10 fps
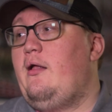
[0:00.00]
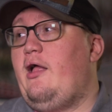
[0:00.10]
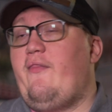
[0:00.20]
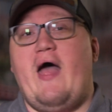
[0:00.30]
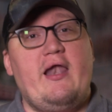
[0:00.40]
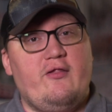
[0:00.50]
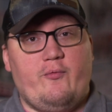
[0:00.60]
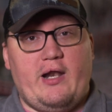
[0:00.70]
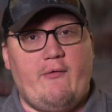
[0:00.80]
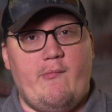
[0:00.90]
And that is
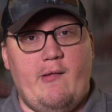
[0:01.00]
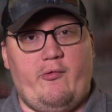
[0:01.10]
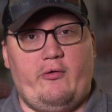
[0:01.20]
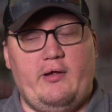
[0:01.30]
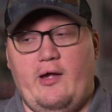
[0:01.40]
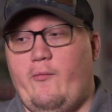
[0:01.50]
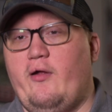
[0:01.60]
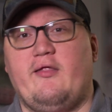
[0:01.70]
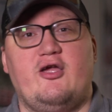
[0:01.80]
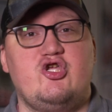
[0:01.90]
what I remember. It
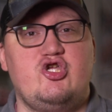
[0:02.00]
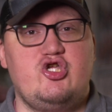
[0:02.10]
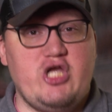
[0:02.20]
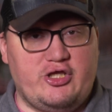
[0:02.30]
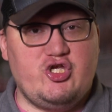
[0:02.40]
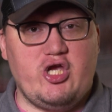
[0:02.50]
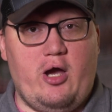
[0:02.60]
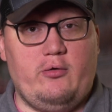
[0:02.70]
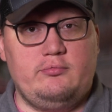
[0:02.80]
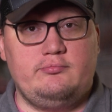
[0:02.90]
was a shit show.